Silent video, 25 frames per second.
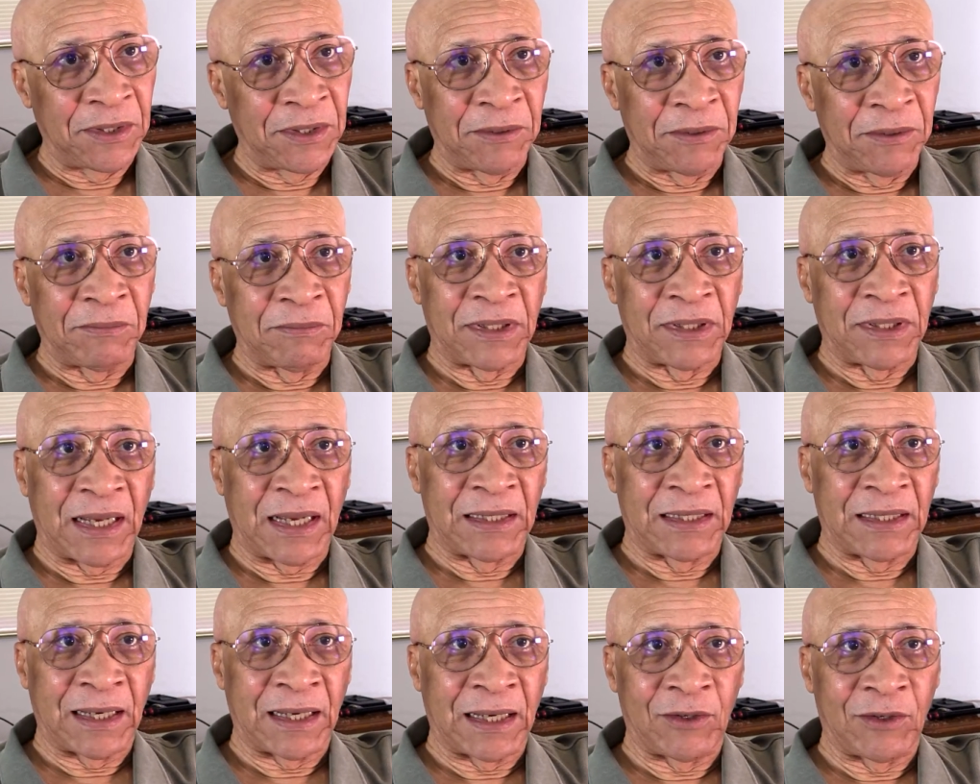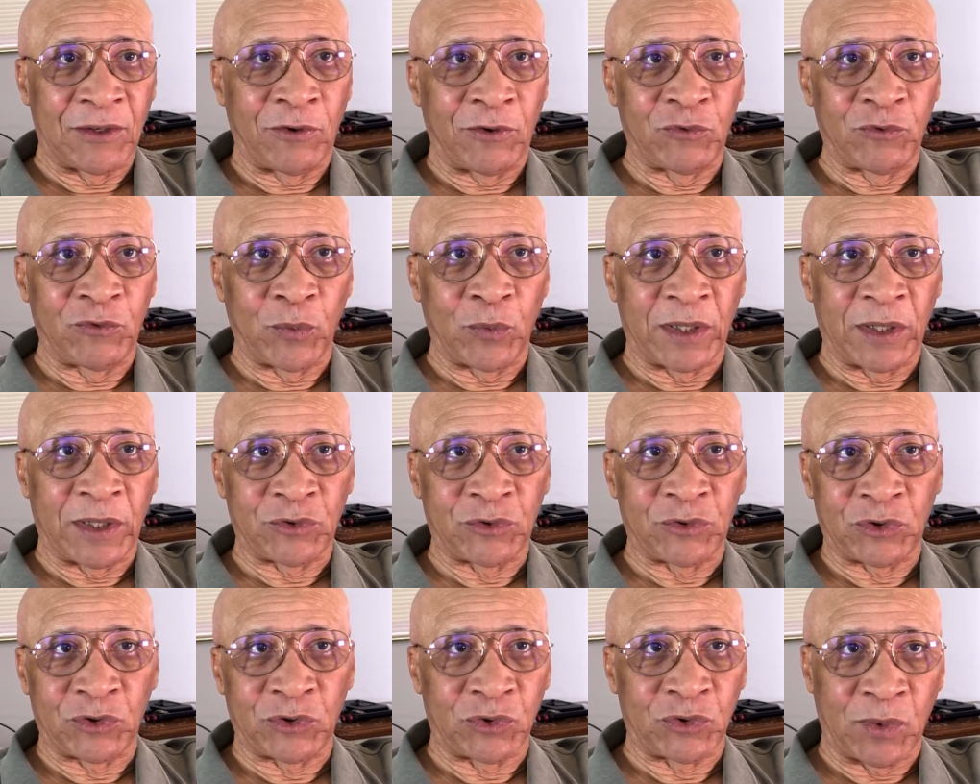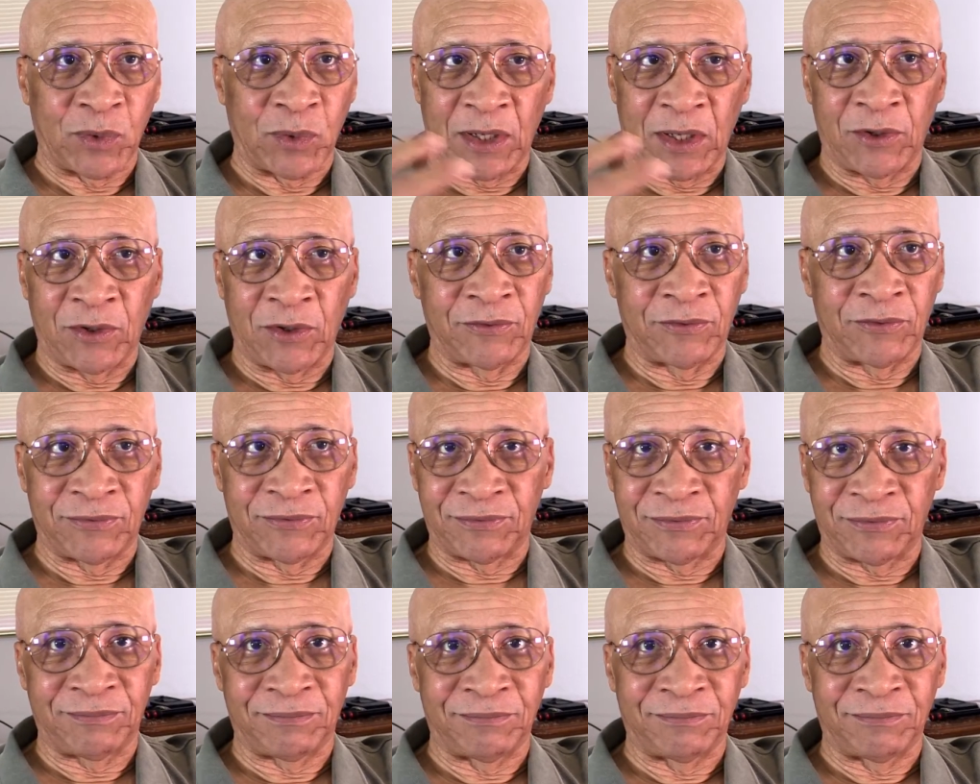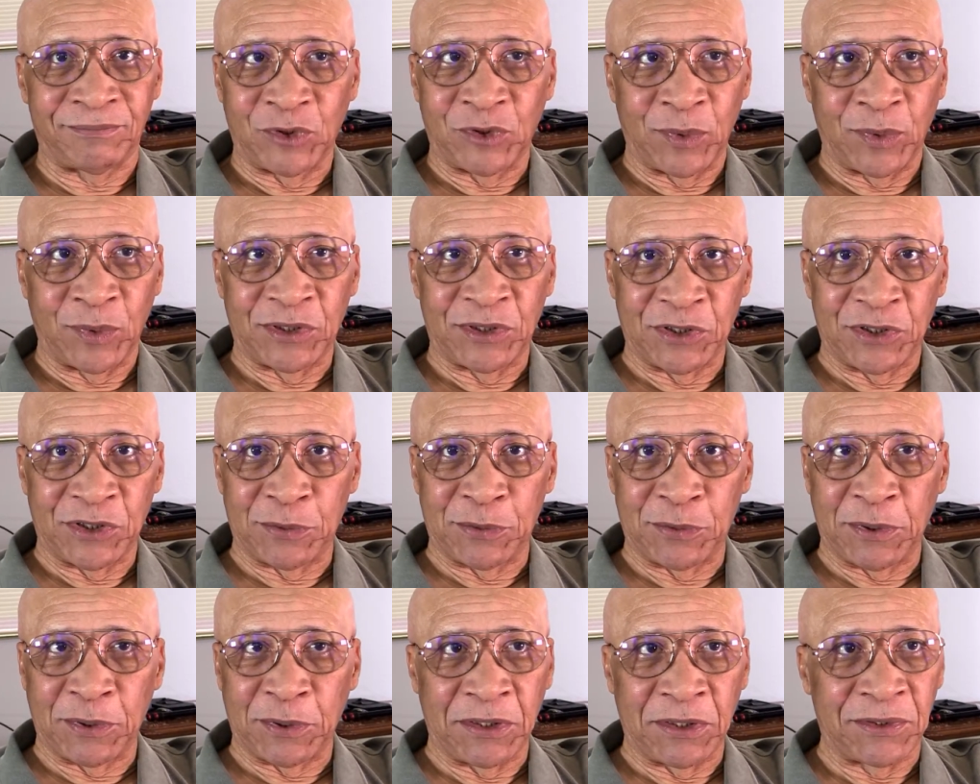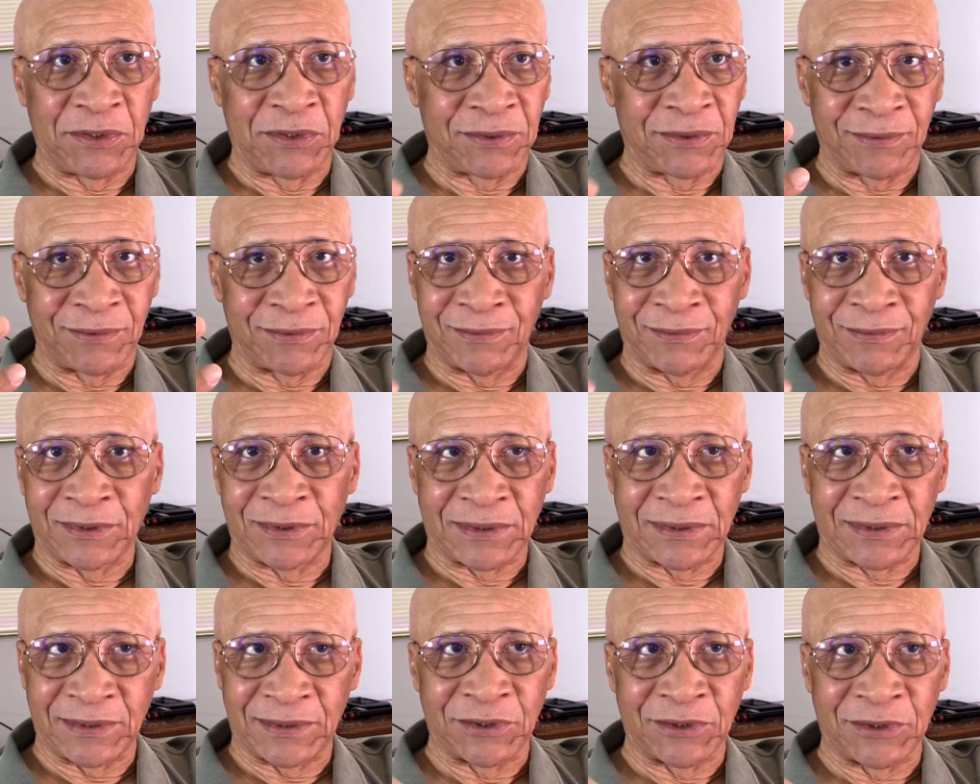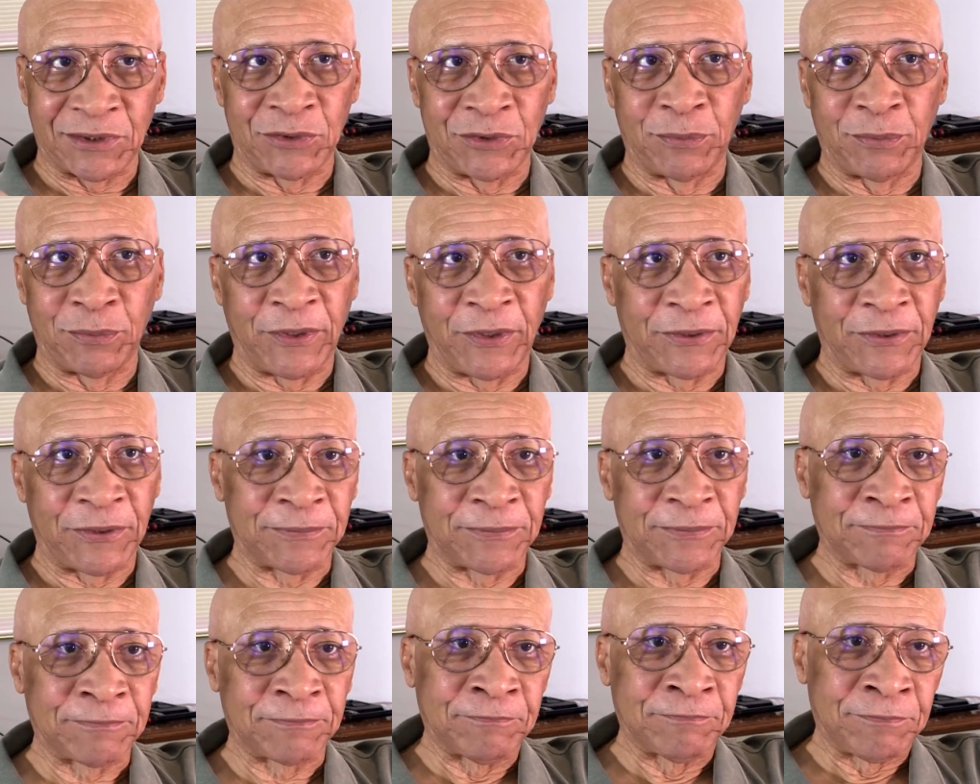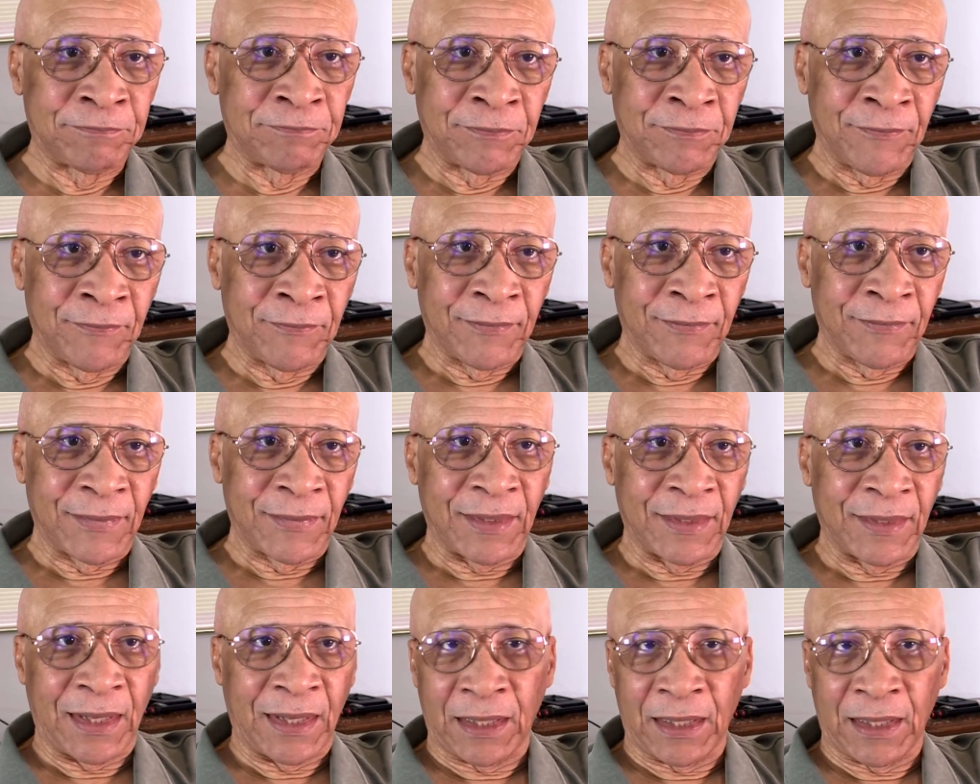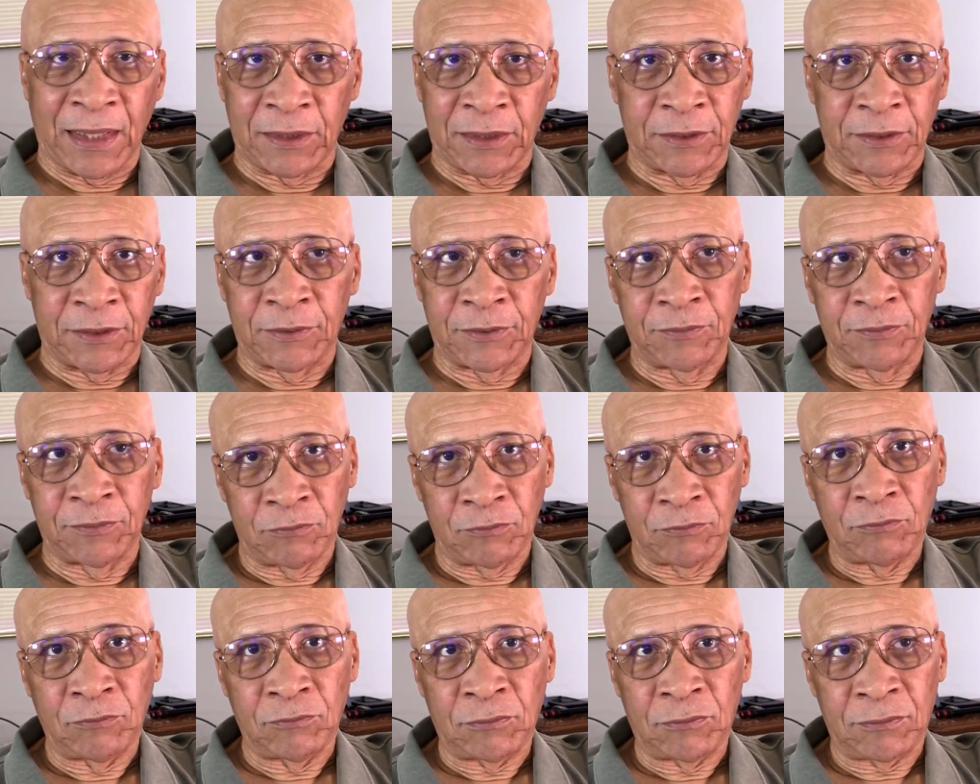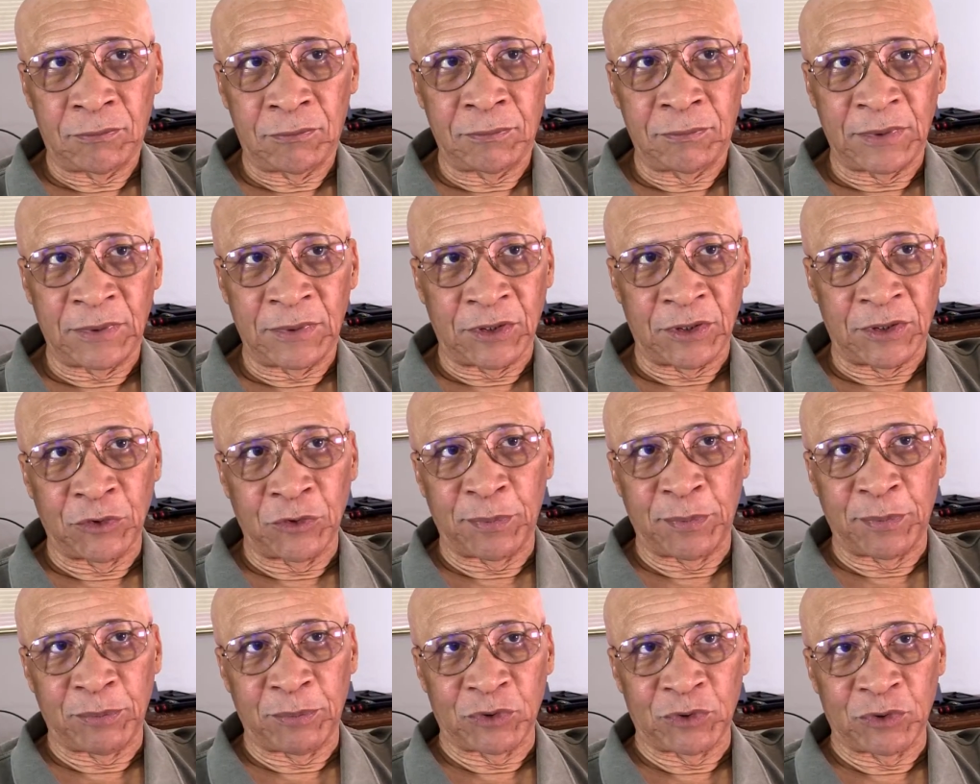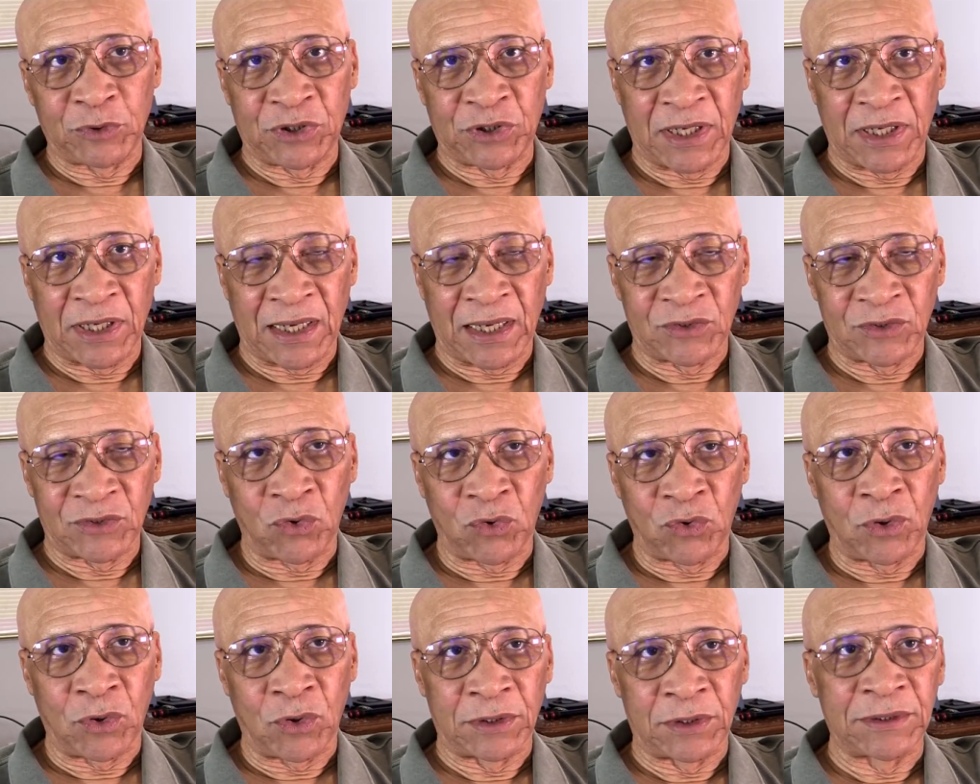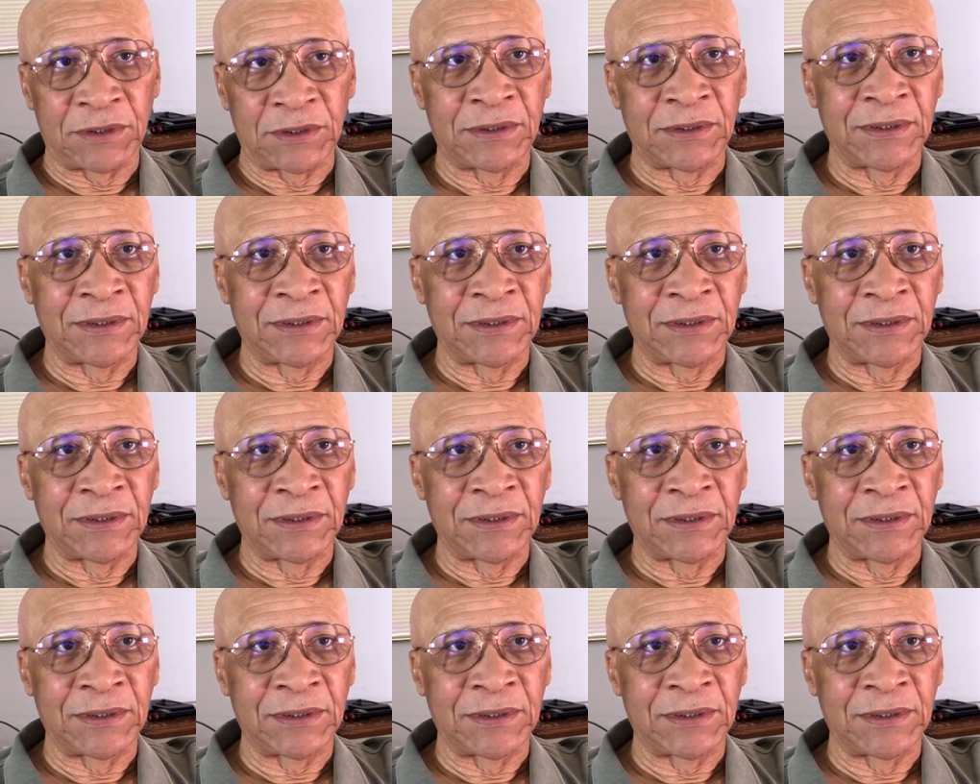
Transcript: But I love to watch her show. I love the way she speaks, her sense of humor, and the people she has on.